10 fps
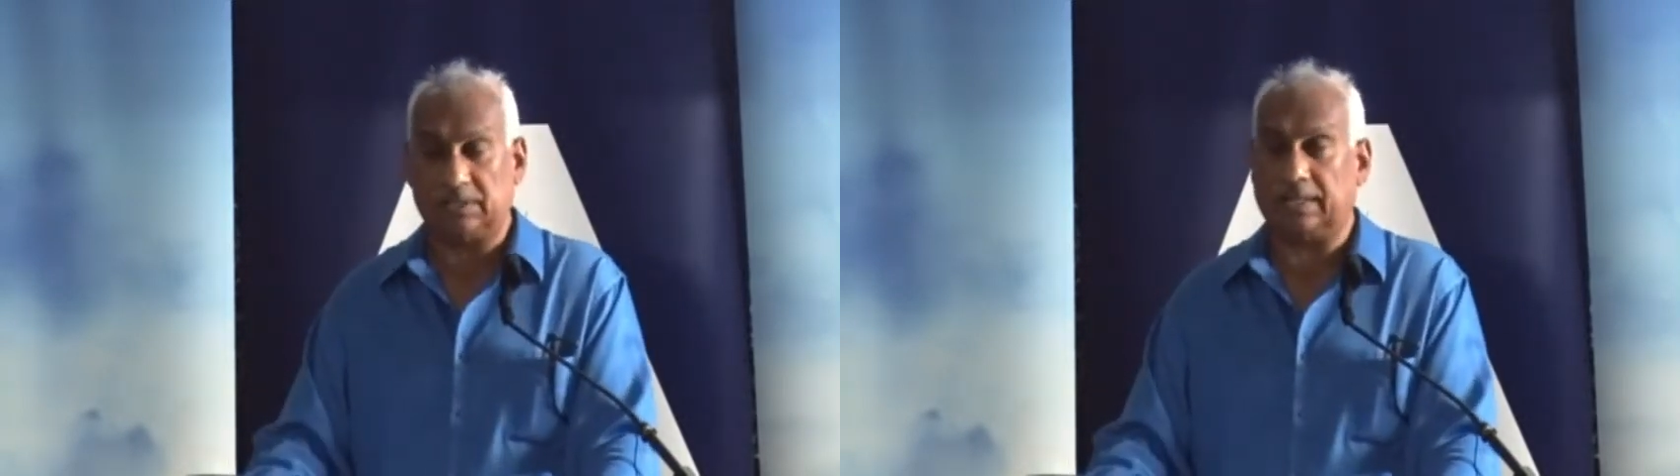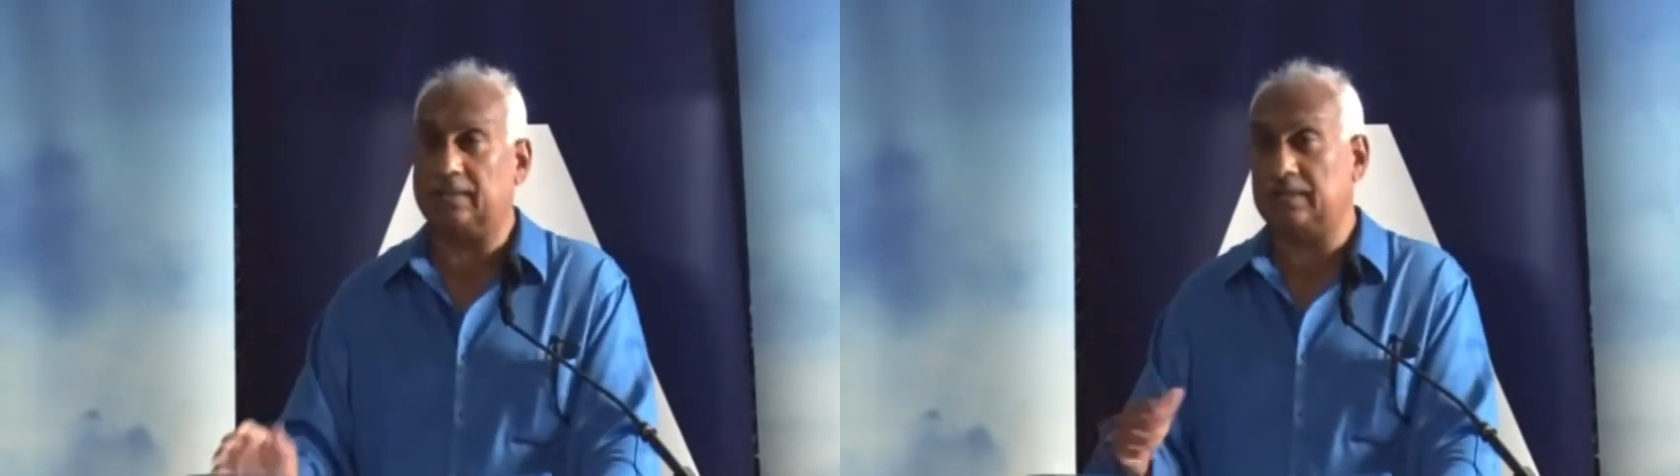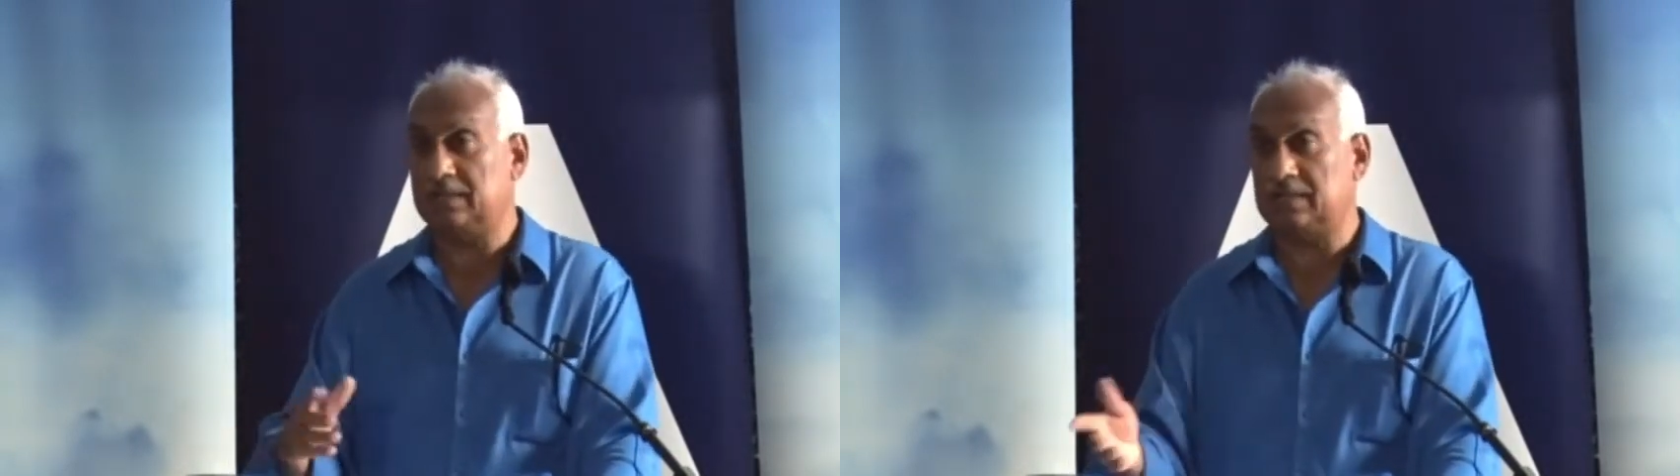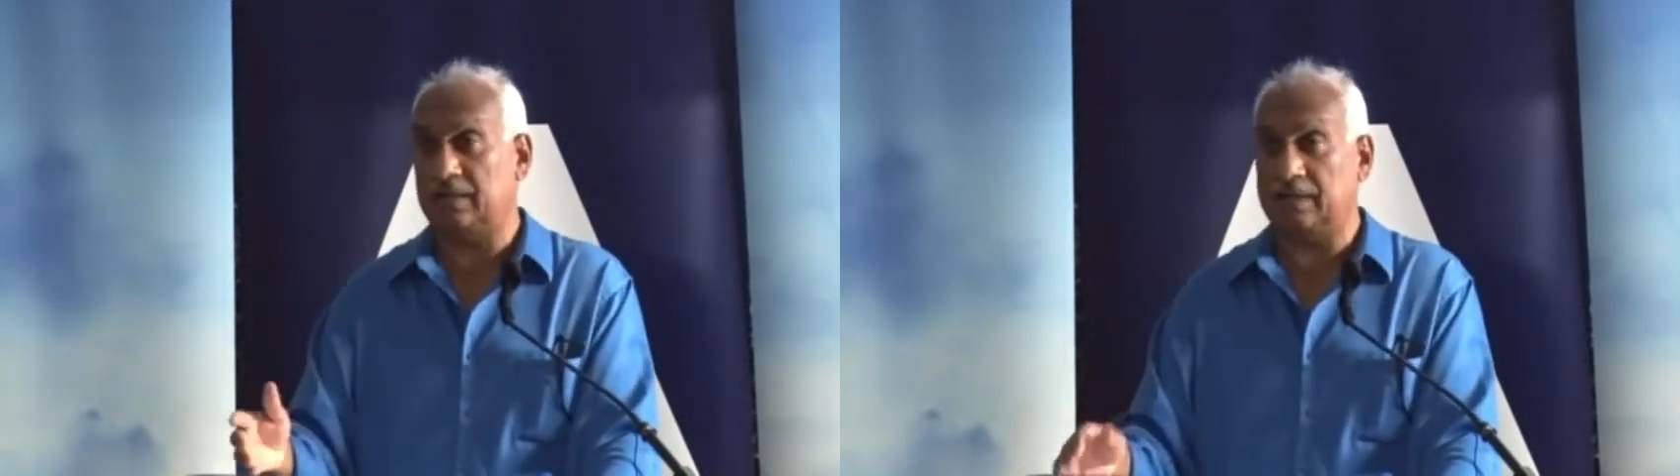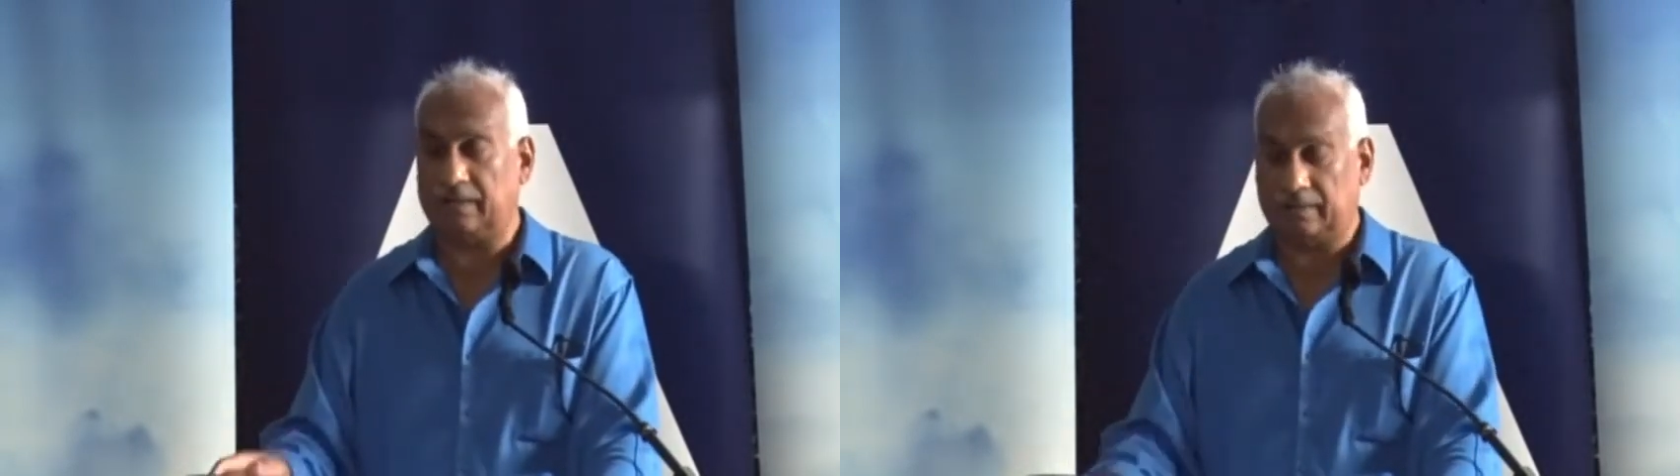and things like
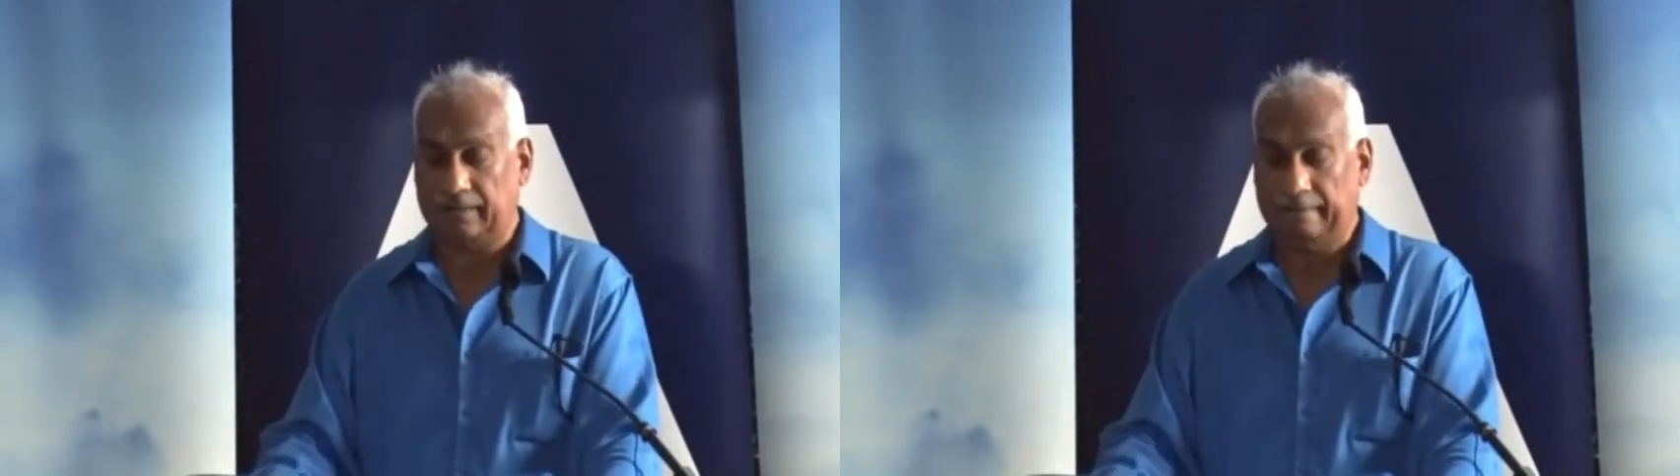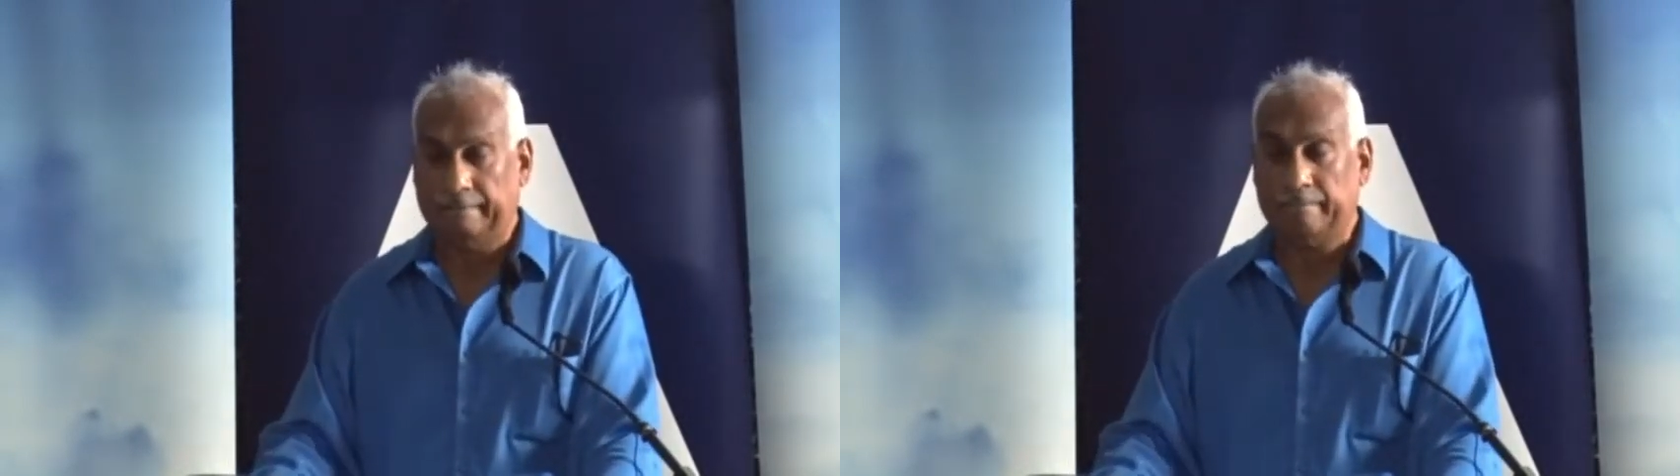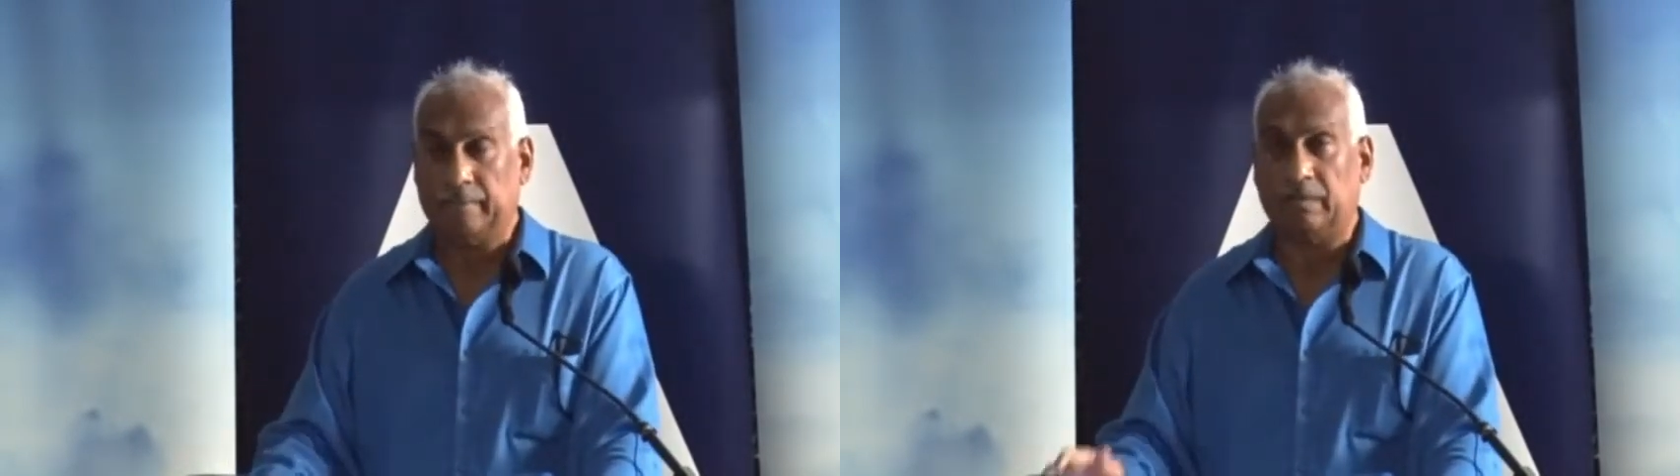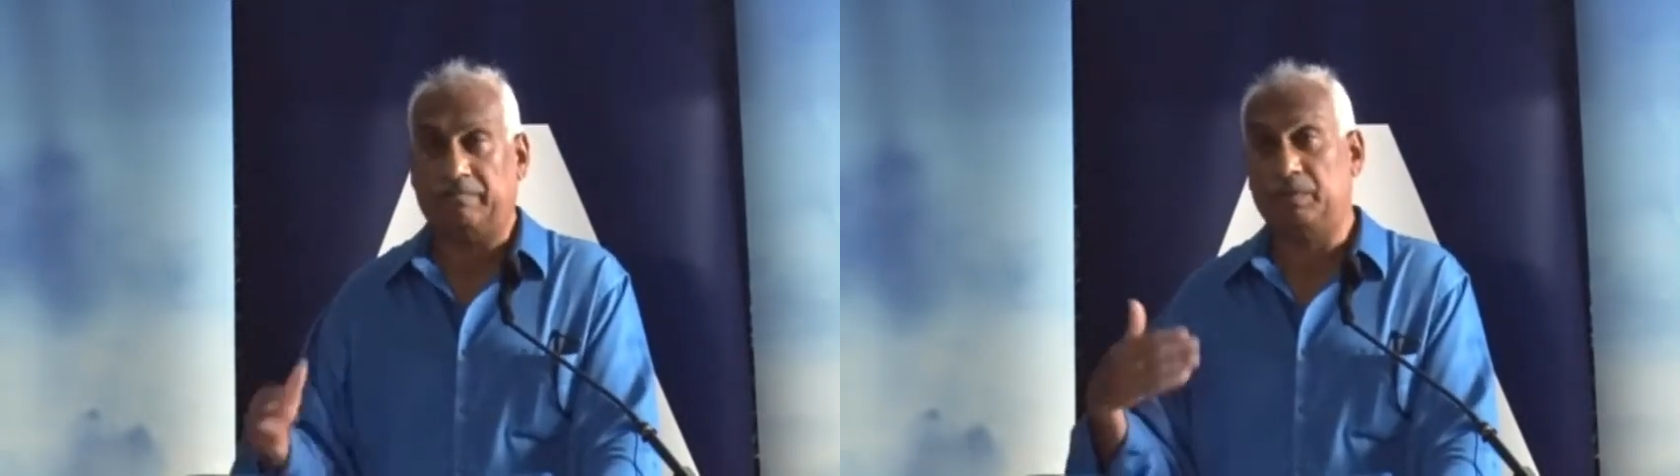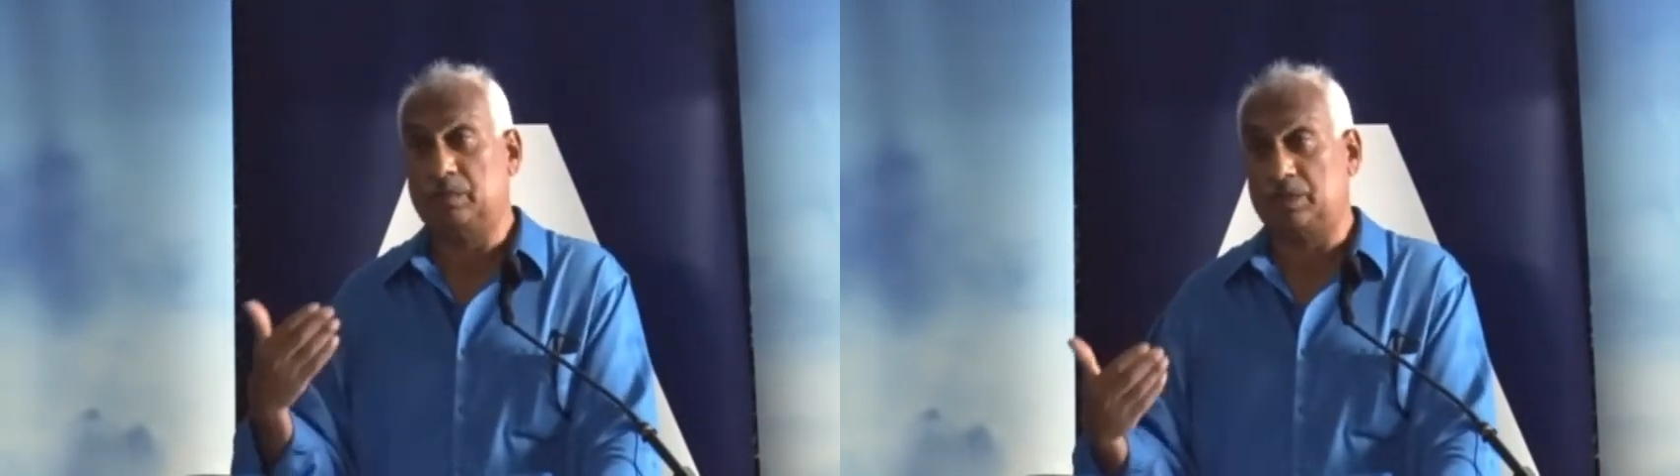that. The
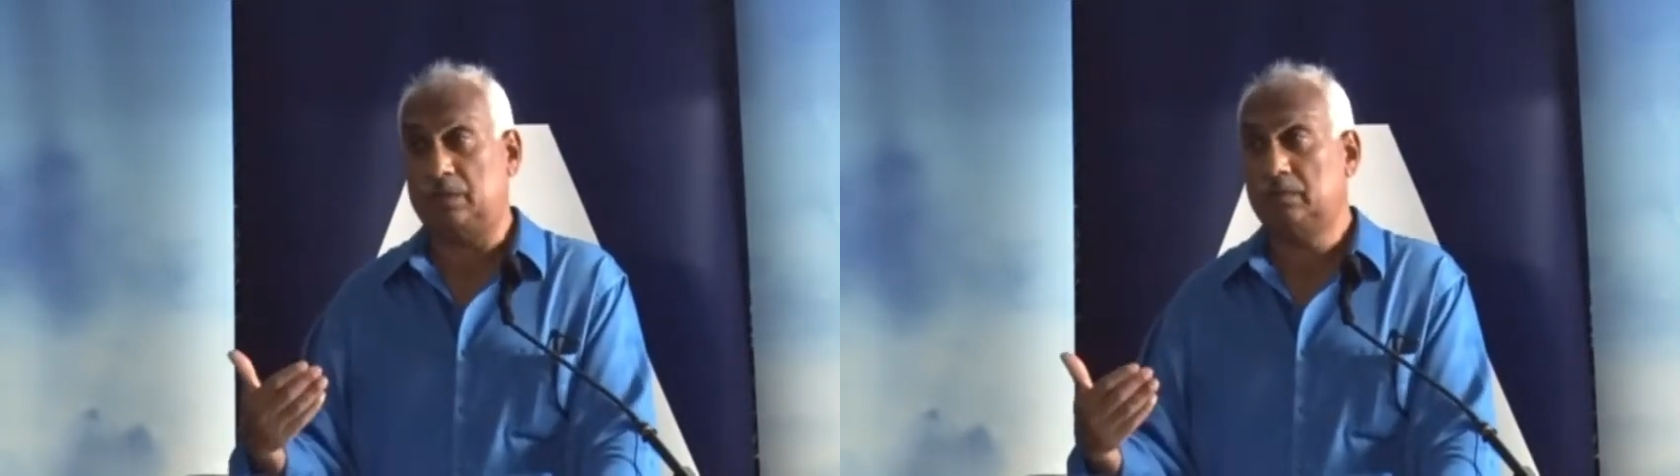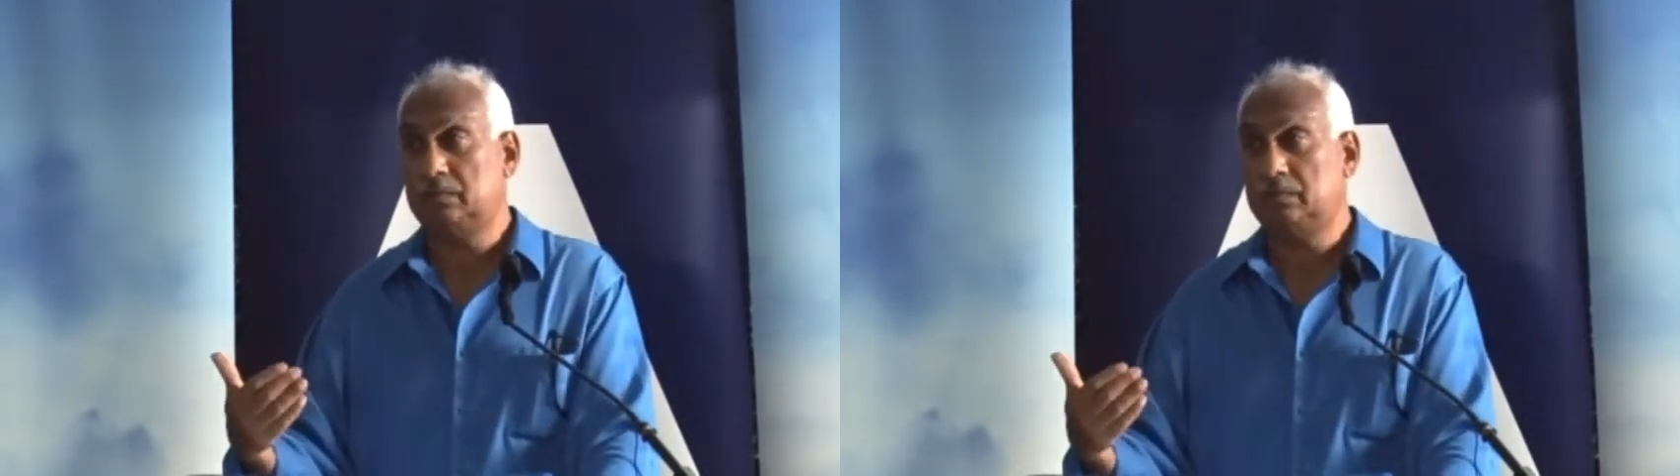future,